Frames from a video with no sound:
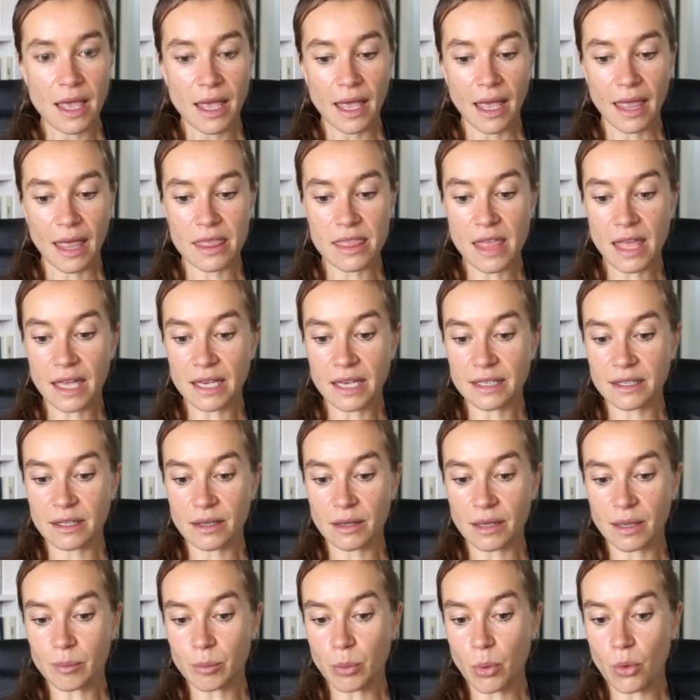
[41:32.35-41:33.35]
And then the
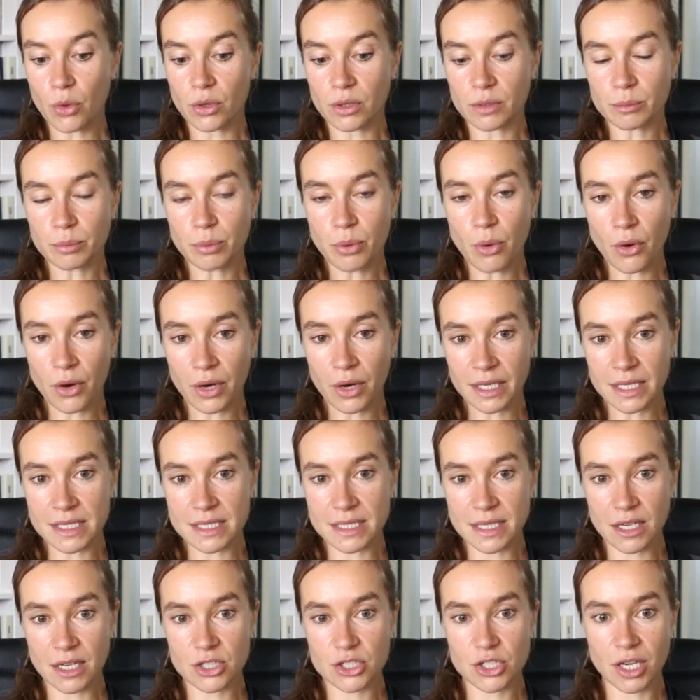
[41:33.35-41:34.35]
important point is
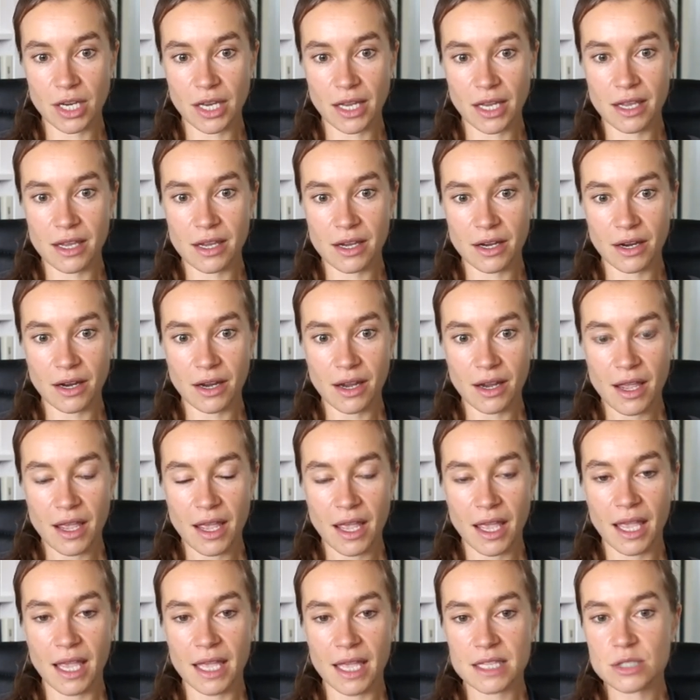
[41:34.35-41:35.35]
actually here,
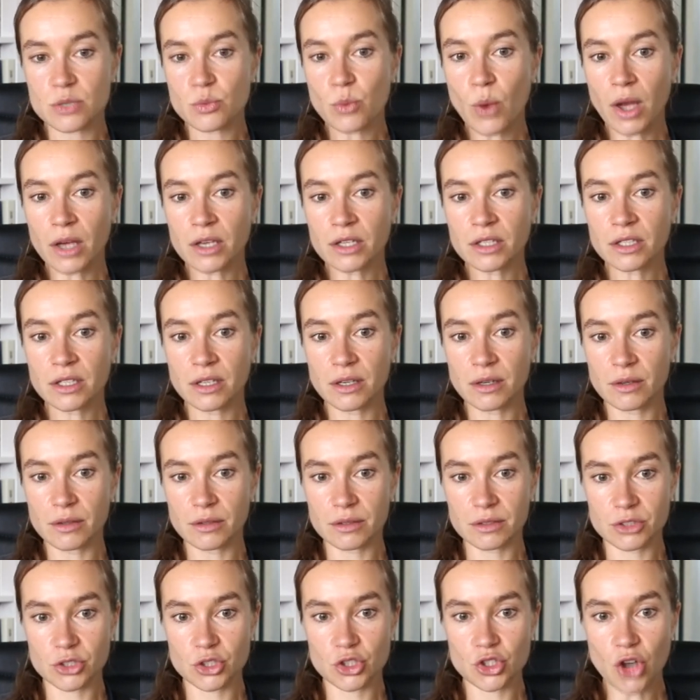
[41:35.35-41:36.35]
it's one
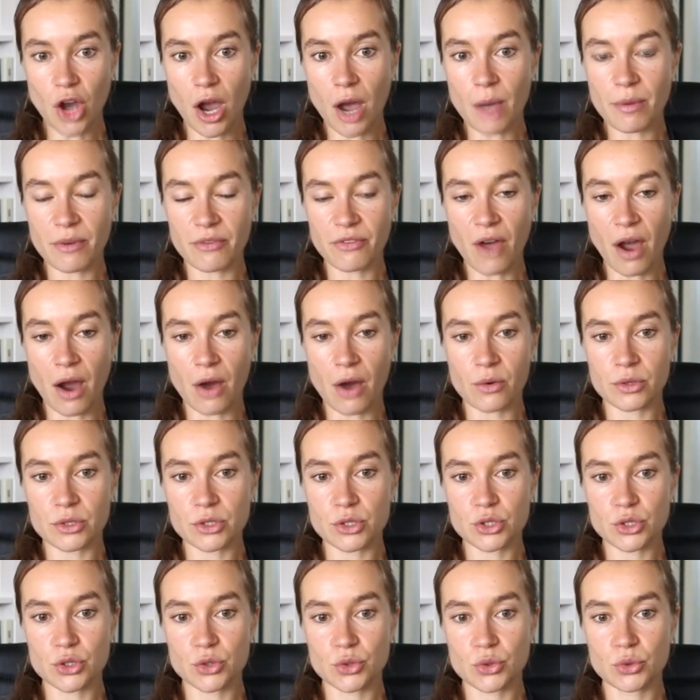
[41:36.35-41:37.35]
job of
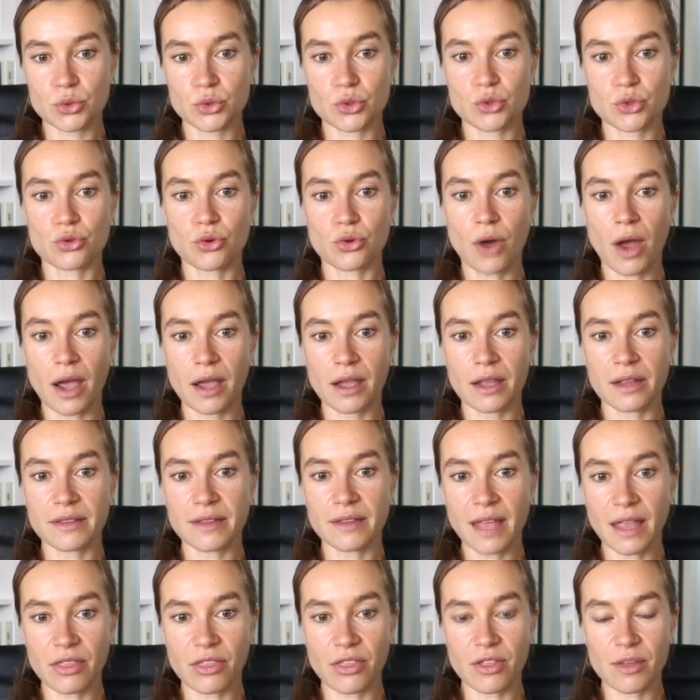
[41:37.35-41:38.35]
ours to try and
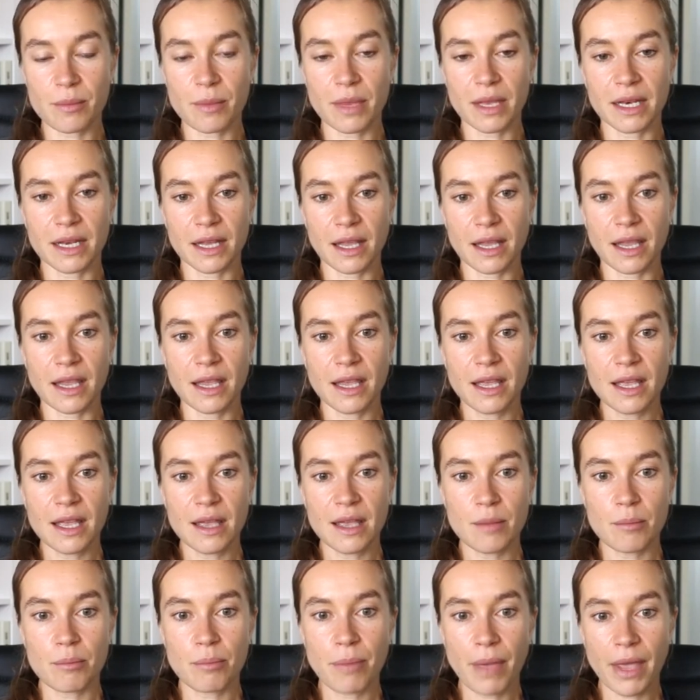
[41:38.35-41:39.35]
get them in a
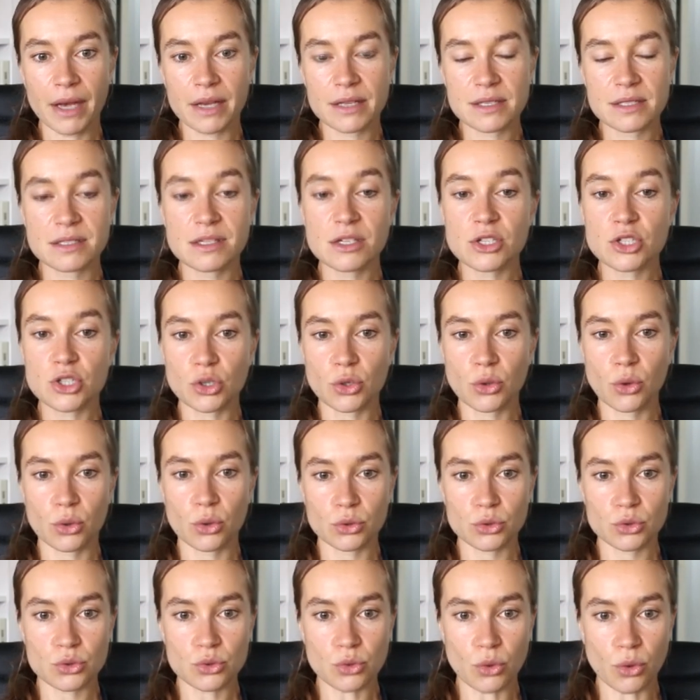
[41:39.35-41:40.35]
better seizure
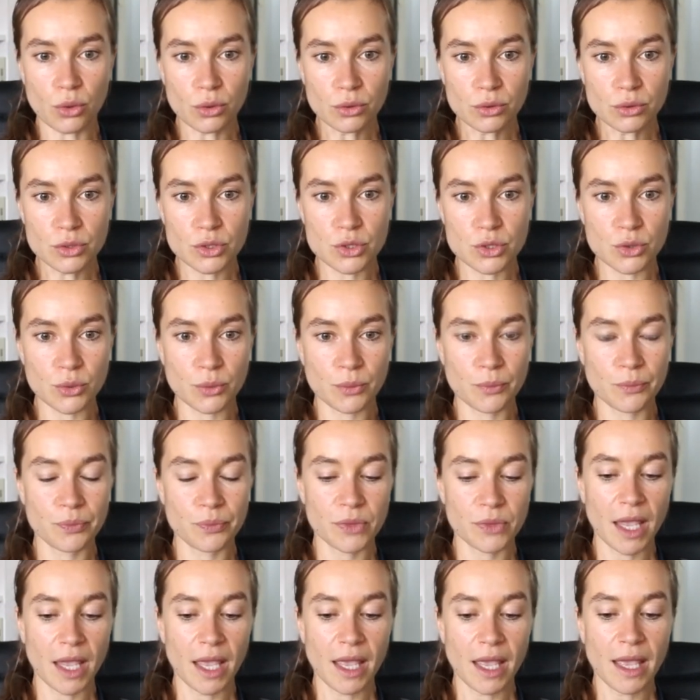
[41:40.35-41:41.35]
control. So
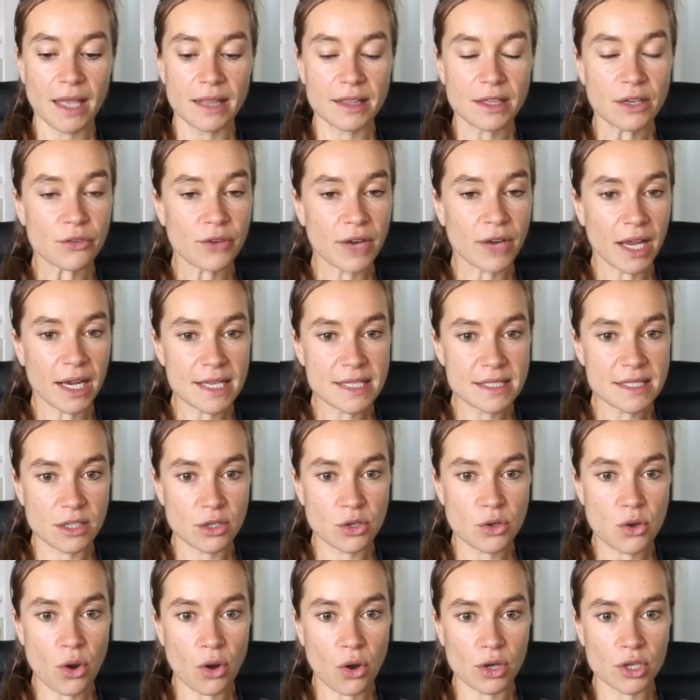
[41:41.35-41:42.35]
the realistic
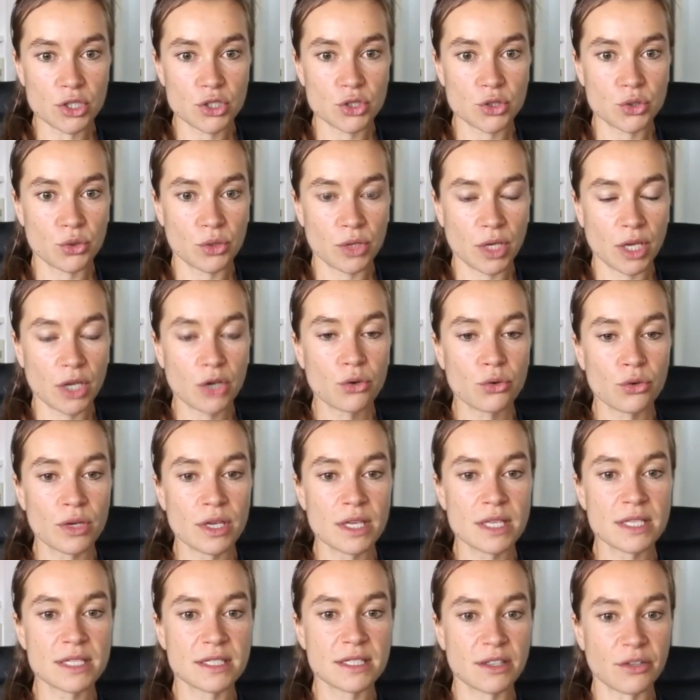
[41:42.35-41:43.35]
goal is to
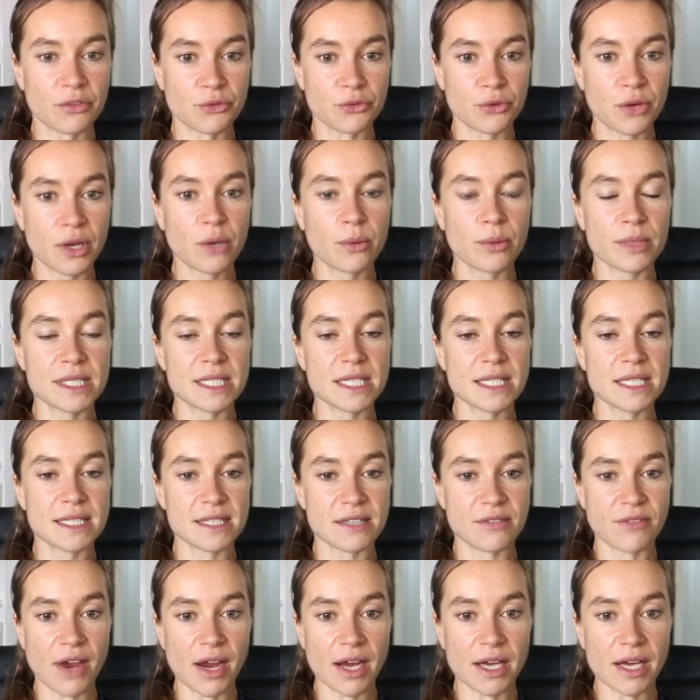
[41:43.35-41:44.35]
decrease the frequency and
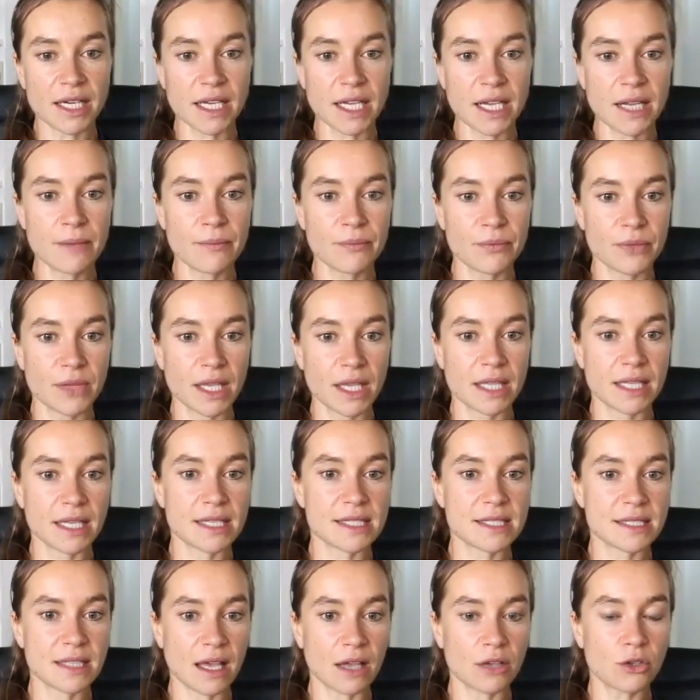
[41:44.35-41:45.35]
severity. It
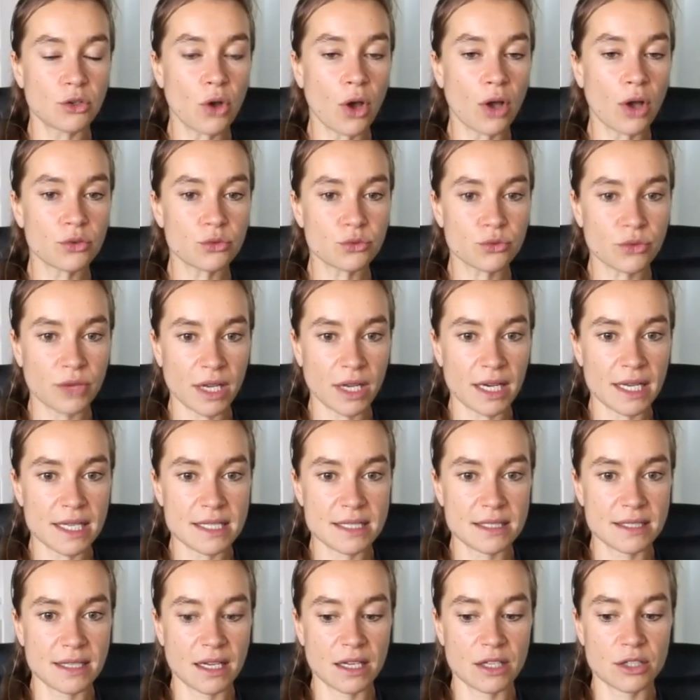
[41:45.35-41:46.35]
is not
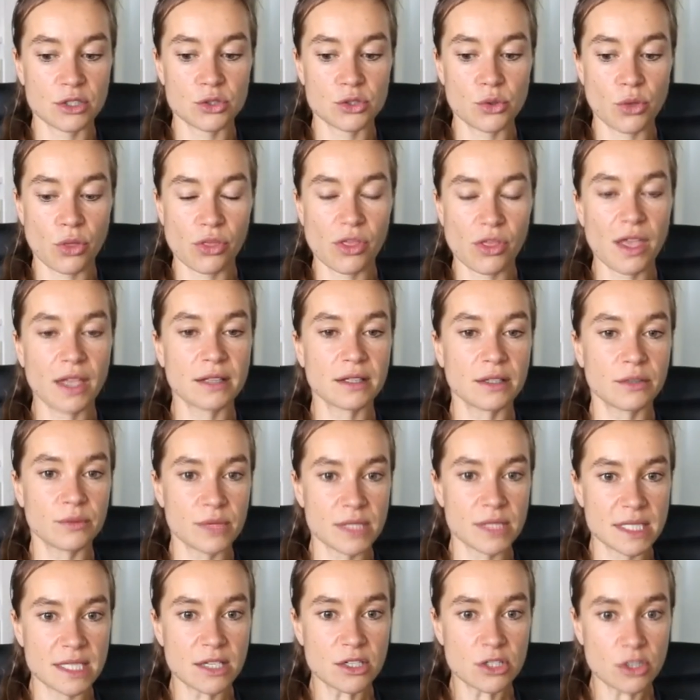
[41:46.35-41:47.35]
realistic to think that
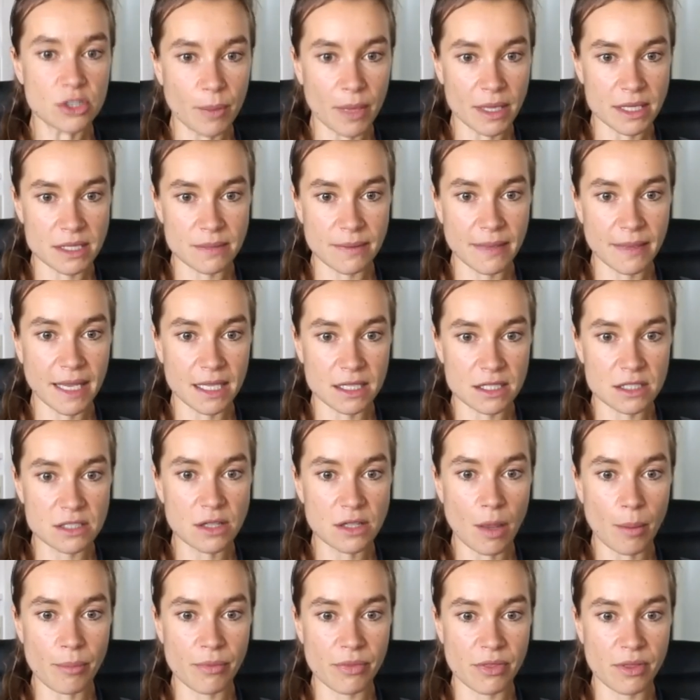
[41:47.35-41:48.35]
with seizure meds we can
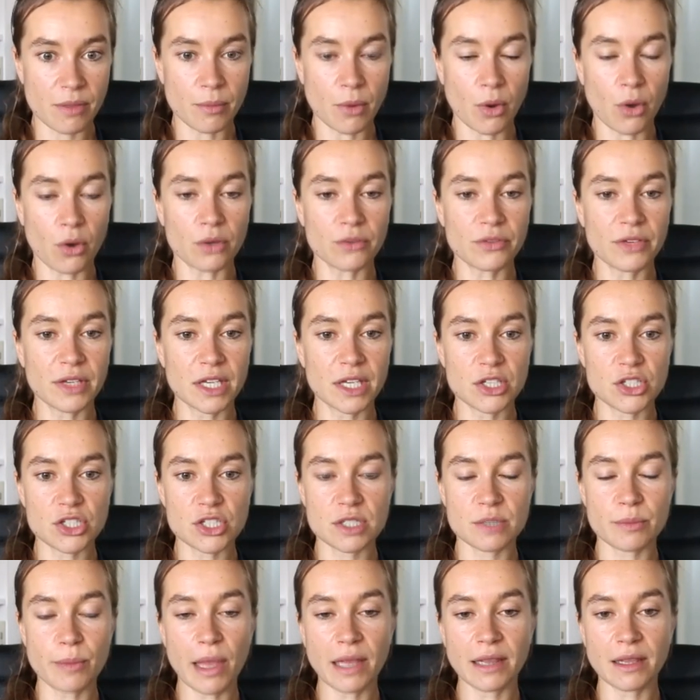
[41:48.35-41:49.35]
stop them all. We can
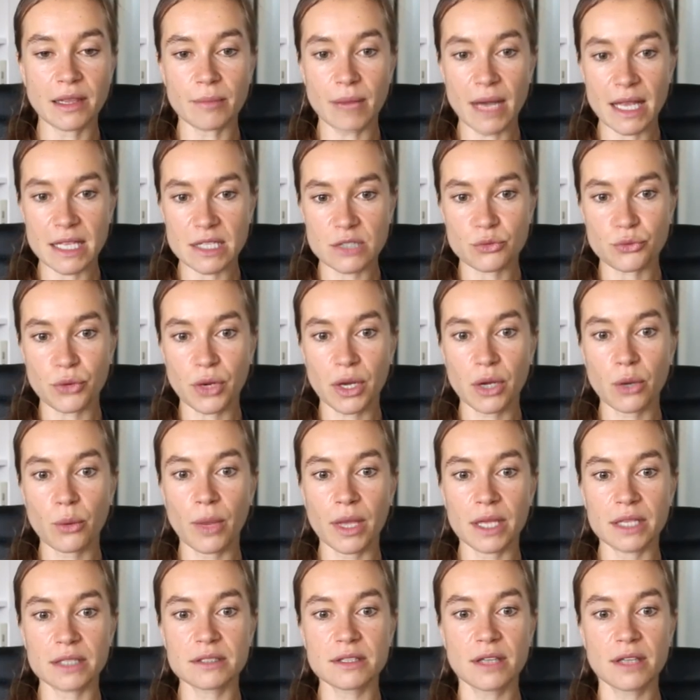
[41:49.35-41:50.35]
just make them less
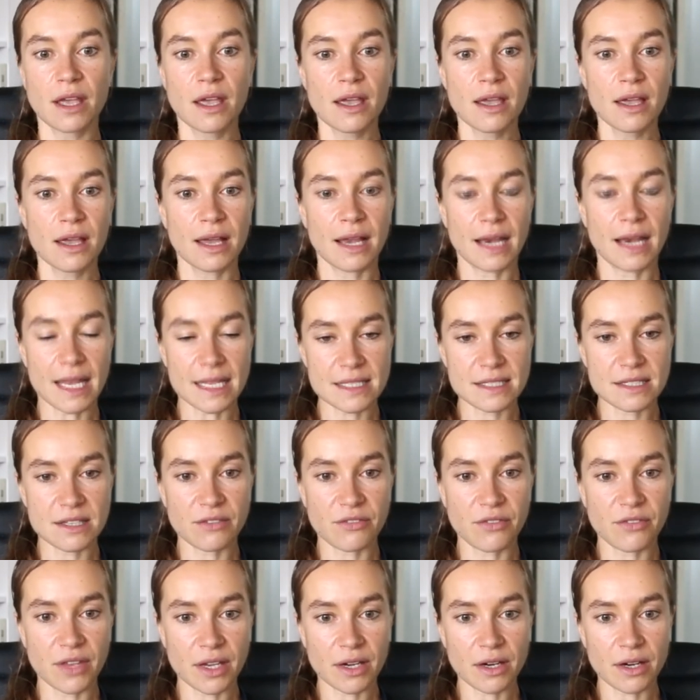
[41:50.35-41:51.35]
frequent, less
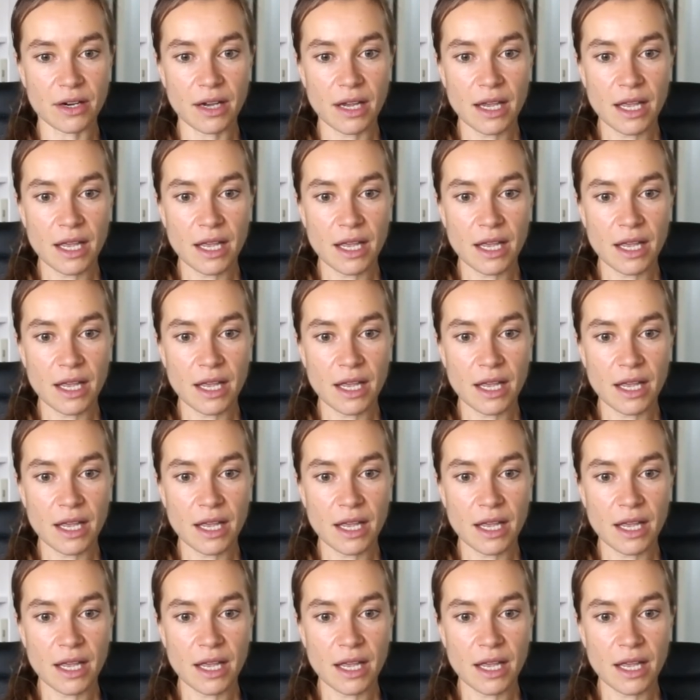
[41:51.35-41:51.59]
severe.